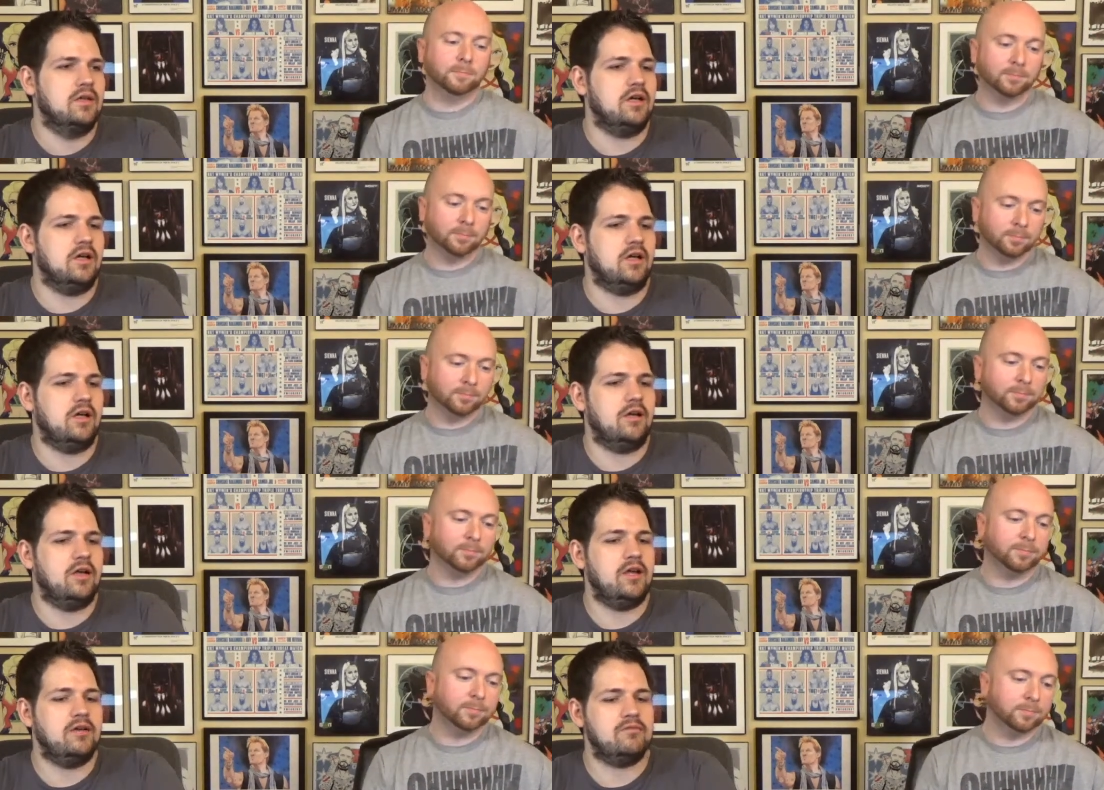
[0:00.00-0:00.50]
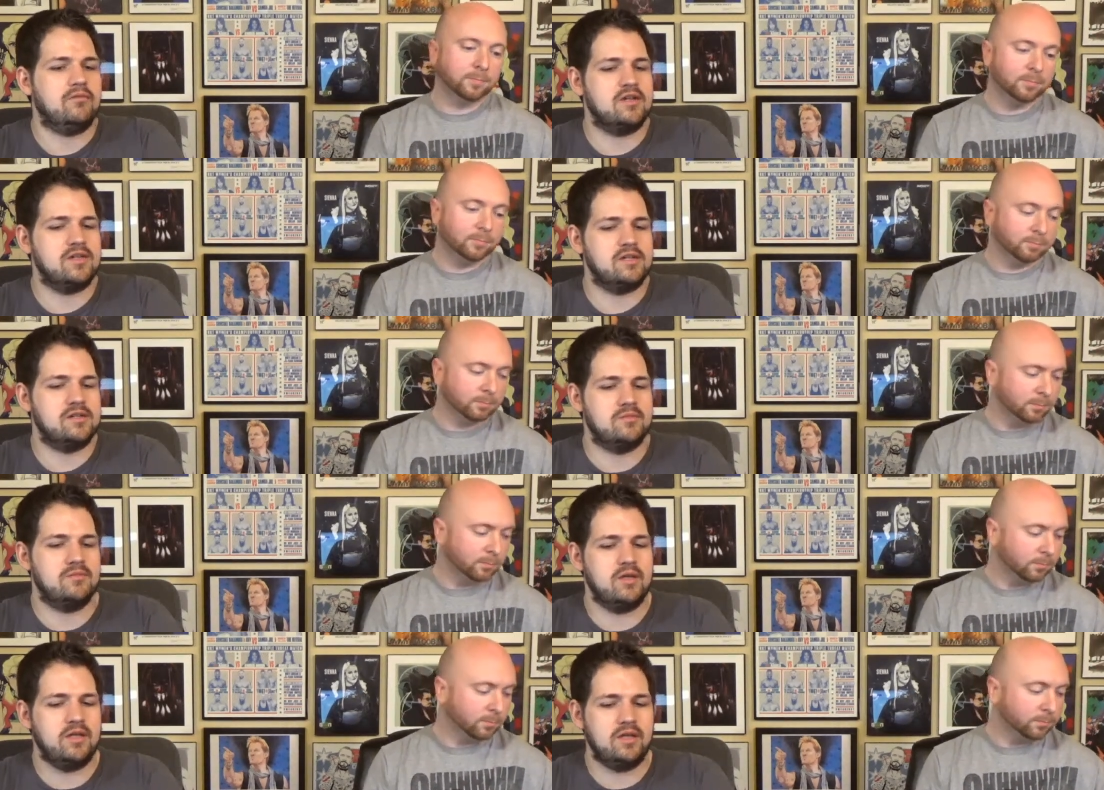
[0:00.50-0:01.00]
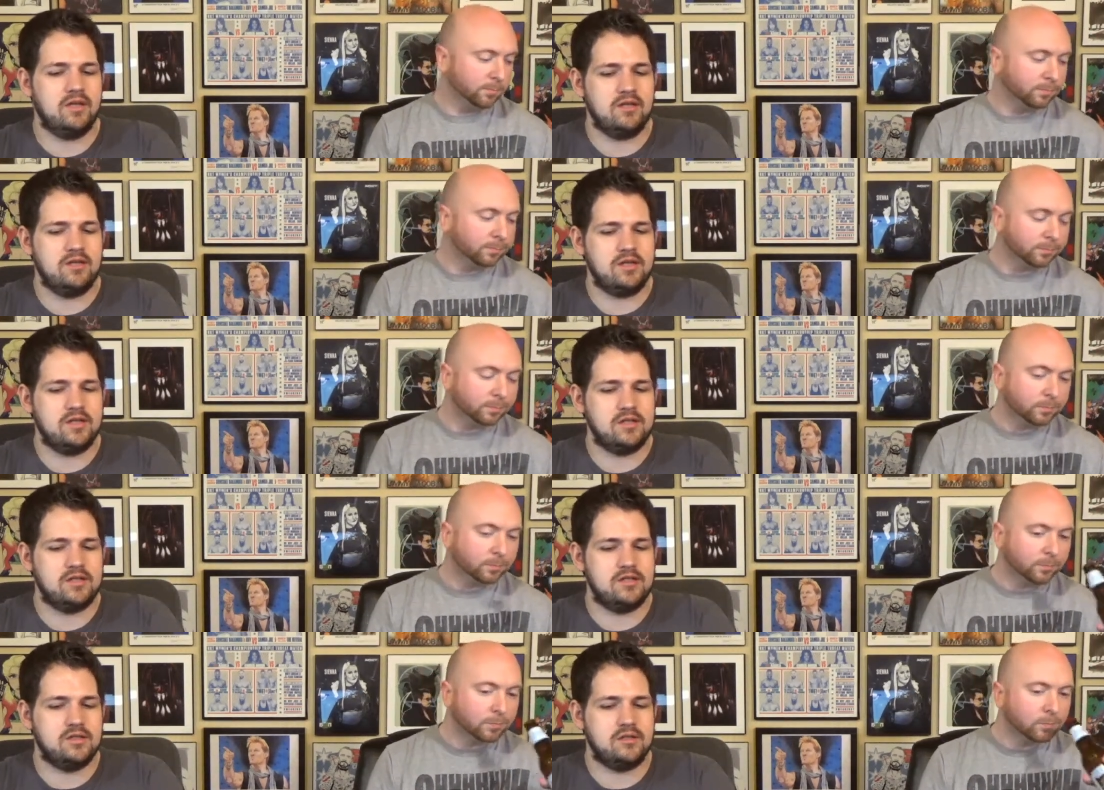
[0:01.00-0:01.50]
Speaker 1: Uh, at WrestleMania
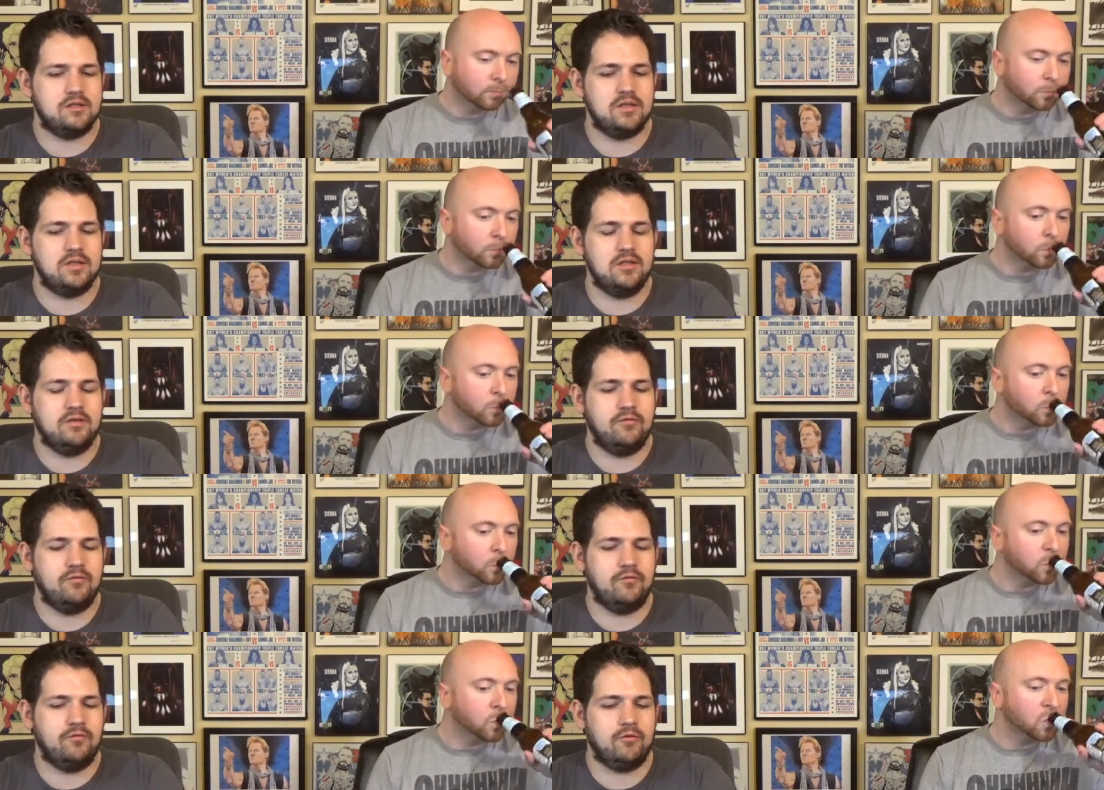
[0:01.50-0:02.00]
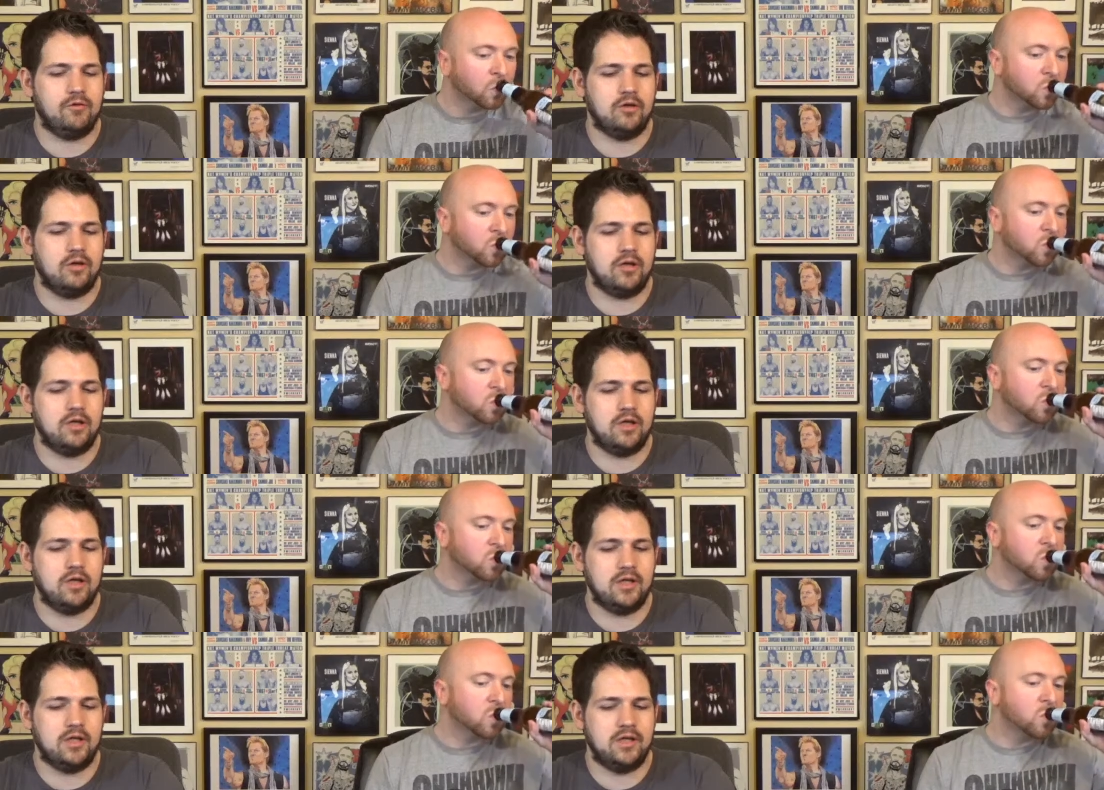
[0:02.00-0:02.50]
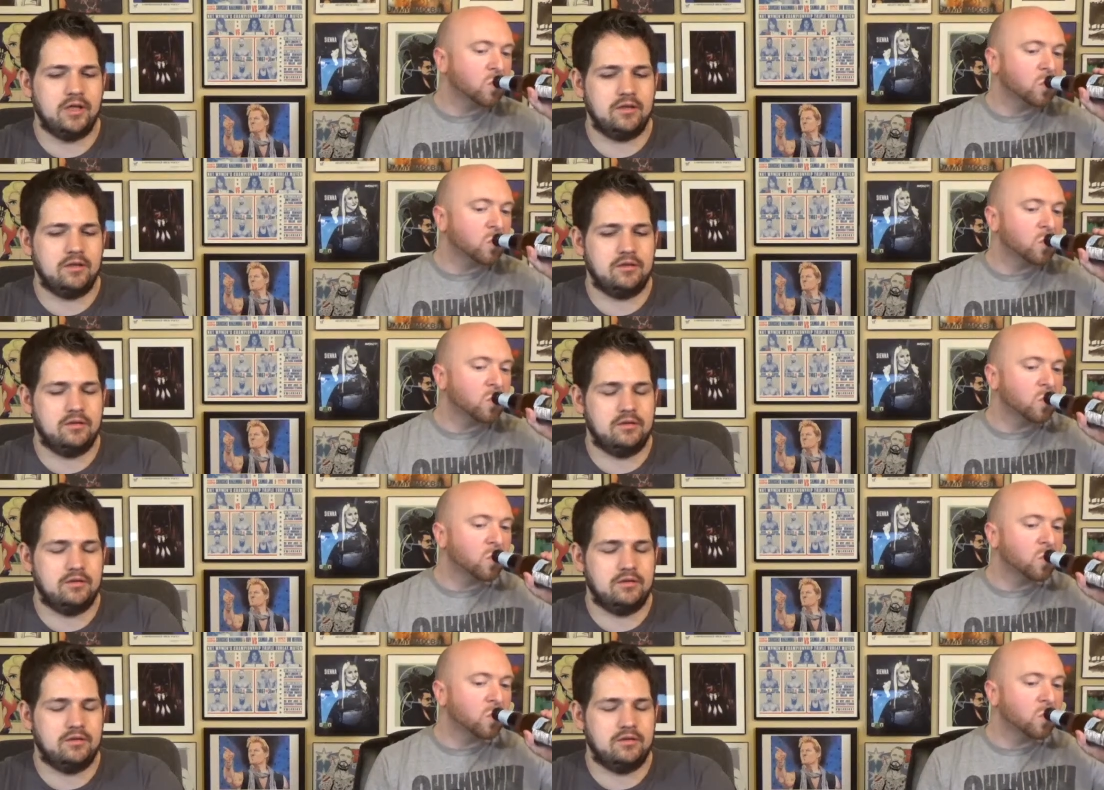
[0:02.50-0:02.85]
this year, he fought.